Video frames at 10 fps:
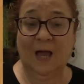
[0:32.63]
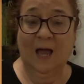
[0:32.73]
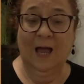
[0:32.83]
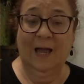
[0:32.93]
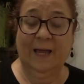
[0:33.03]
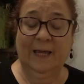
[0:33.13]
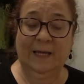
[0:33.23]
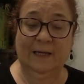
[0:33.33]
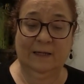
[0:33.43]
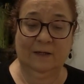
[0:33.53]

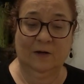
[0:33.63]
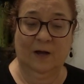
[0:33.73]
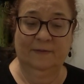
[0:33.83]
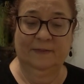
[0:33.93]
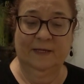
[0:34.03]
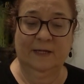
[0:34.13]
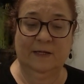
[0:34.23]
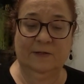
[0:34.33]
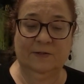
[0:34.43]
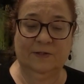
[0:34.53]
I got
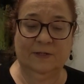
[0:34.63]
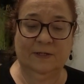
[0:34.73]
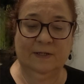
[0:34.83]
these